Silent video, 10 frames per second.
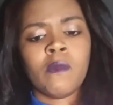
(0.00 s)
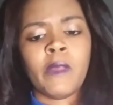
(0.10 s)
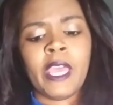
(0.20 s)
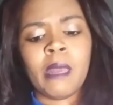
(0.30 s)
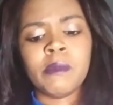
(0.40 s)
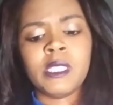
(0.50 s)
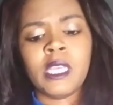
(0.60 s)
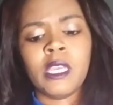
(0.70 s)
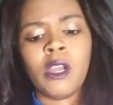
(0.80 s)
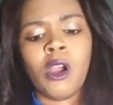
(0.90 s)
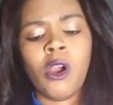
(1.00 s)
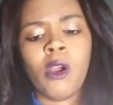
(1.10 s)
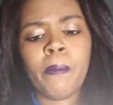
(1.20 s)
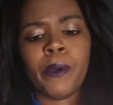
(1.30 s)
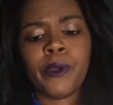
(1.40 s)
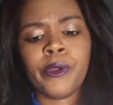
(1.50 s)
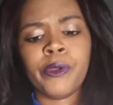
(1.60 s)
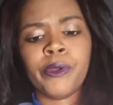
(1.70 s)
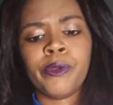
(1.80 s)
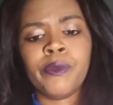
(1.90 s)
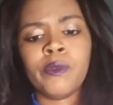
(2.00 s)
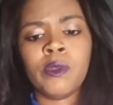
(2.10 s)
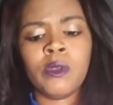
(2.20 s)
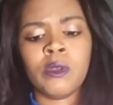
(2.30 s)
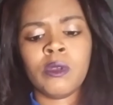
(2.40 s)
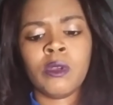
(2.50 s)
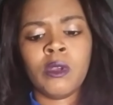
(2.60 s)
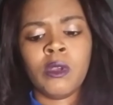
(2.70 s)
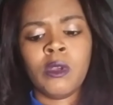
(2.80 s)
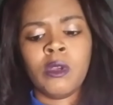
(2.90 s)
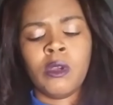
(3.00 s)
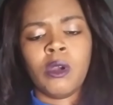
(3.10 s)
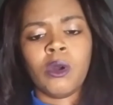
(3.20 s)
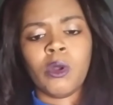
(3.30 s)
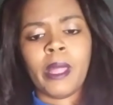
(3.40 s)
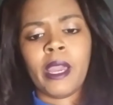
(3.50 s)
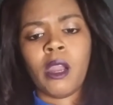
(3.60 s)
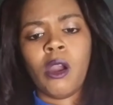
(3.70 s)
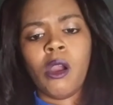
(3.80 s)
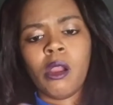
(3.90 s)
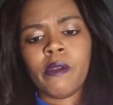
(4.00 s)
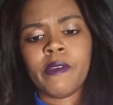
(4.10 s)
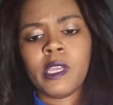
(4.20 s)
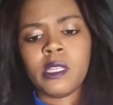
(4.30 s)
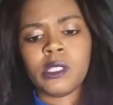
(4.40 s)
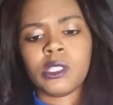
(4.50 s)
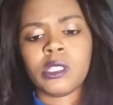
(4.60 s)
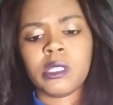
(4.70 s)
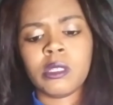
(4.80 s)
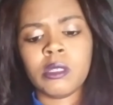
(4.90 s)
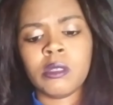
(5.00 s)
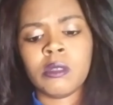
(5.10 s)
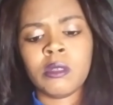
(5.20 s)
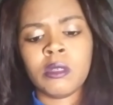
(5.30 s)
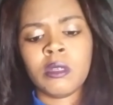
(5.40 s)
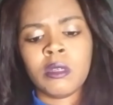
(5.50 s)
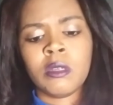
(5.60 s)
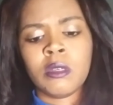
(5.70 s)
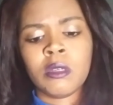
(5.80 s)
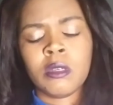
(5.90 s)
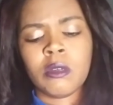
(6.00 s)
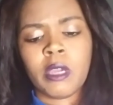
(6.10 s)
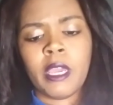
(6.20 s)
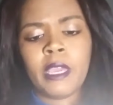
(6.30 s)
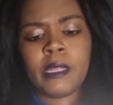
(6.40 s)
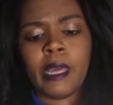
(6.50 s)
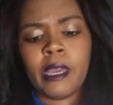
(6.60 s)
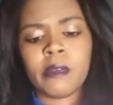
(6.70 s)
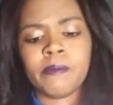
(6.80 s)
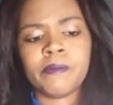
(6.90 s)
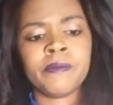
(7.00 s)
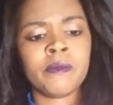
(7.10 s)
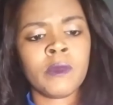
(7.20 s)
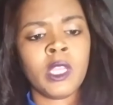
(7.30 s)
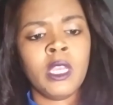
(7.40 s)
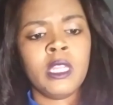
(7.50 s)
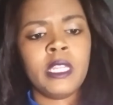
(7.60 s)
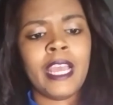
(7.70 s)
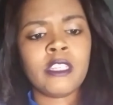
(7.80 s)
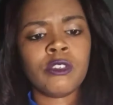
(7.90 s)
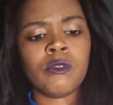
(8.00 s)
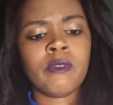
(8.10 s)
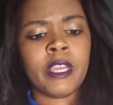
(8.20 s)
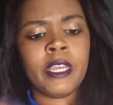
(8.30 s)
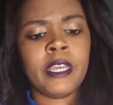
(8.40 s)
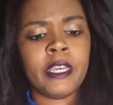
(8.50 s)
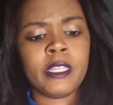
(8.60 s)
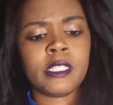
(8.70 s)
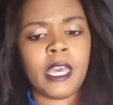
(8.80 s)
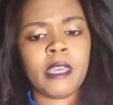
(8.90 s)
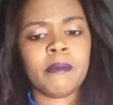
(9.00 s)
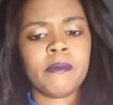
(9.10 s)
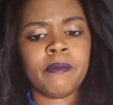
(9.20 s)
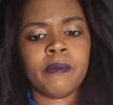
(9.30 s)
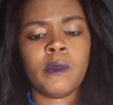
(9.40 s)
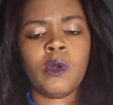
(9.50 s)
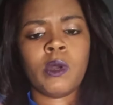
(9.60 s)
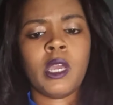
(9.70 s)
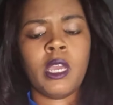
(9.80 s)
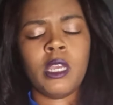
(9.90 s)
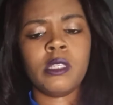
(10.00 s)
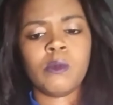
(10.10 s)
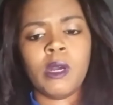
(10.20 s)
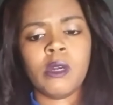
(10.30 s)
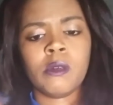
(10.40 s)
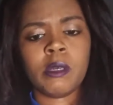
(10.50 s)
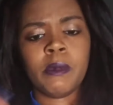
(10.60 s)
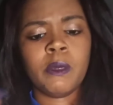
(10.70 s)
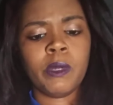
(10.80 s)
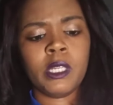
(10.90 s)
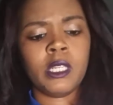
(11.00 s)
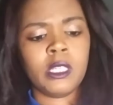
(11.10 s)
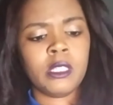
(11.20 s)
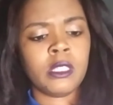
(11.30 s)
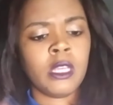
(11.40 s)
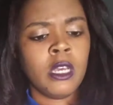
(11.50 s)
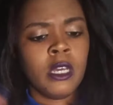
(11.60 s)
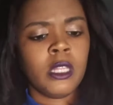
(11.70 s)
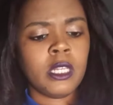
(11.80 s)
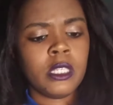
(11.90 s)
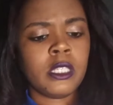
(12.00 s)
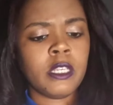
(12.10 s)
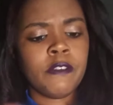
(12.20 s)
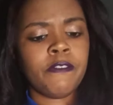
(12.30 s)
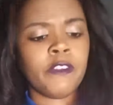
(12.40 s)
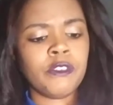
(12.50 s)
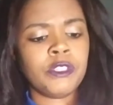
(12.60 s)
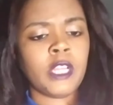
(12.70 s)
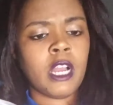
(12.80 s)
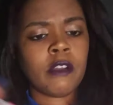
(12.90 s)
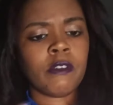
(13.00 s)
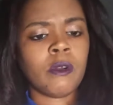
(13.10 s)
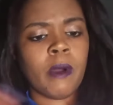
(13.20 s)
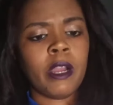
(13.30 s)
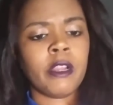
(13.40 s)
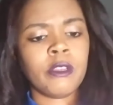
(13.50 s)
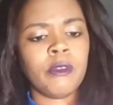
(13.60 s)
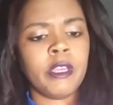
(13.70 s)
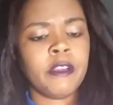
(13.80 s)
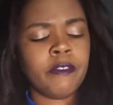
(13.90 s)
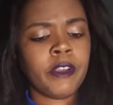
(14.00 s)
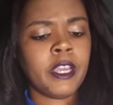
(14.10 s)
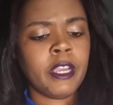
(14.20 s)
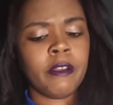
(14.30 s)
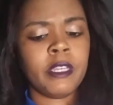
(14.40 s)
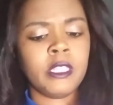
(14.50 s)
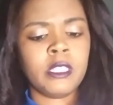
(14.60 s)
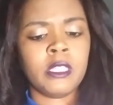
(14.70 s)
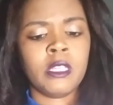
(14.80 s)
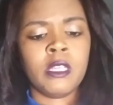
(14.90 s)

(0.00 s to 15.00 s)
Like, I'm seeing auburn or like orange, okay? Like natural redhead type, okay, as well could be what it is. Let us see. First chakra, why are you here for Aries?